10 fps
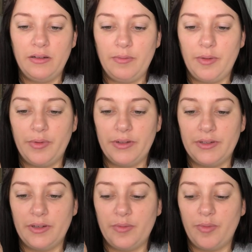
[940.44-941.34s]
Let me put
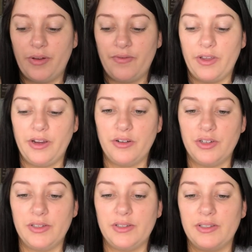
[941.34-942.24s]
some on my finger
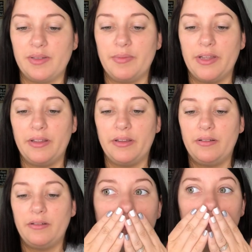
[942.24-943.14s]
just to smell it
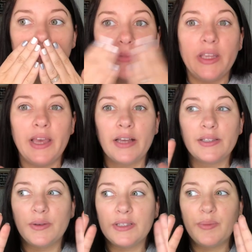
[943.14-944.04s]
yeah,
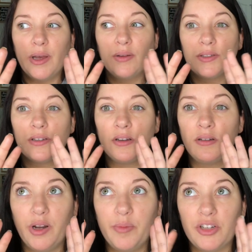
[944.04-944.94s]
so it smells
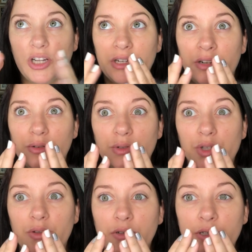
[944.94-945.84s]
pretty much identical
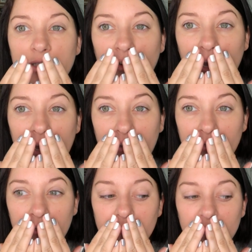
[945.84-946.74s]
to the cleanser I have.
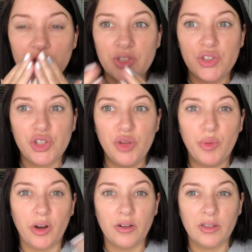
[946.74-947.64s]
Just
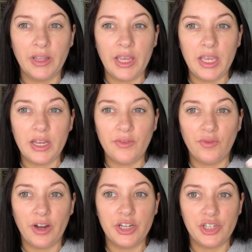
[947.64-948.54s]
super clean and
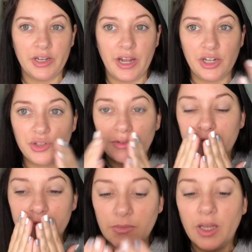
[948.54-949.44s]
fresh and natural.
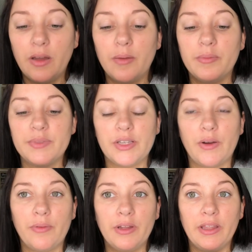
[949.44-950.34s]
Um, so I
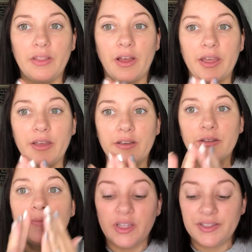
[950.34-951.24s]
really like
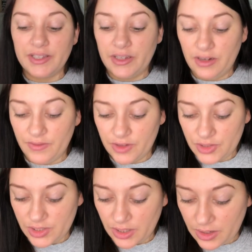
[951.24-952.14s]
the scent of their
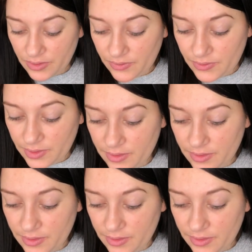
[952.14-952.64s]
stuff.